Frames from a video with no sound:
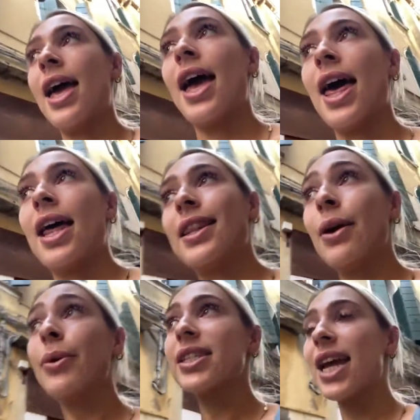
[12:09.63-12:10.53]
And there
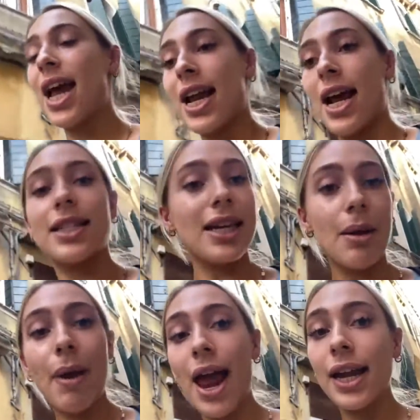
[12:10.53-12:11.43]
wasn't an ATM
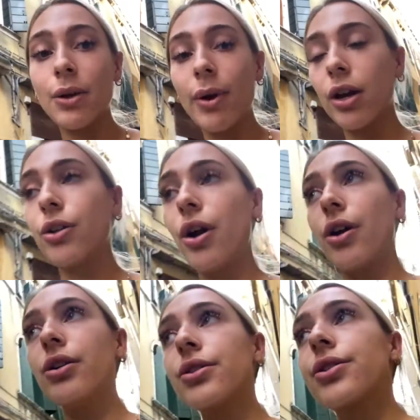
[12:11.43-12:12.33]
anywhere
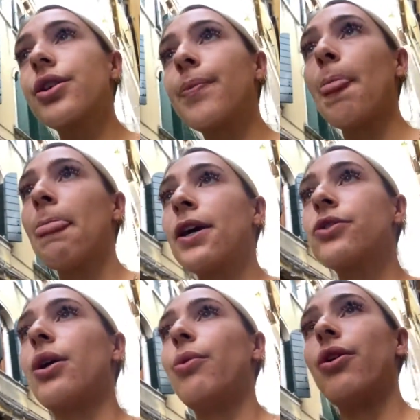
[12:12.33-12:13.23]
close.
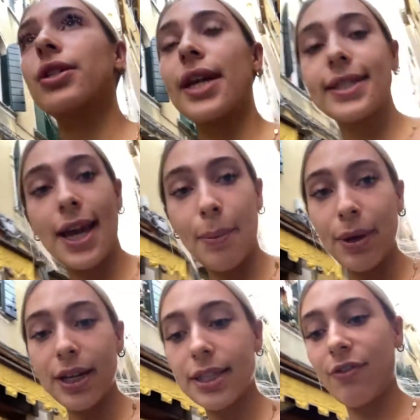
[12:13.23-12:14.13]
So I walked like 10
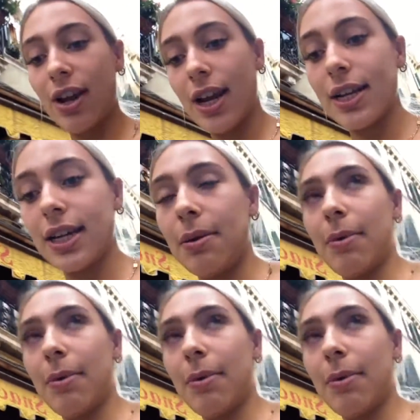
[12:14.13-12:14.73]
minutes to find an ATM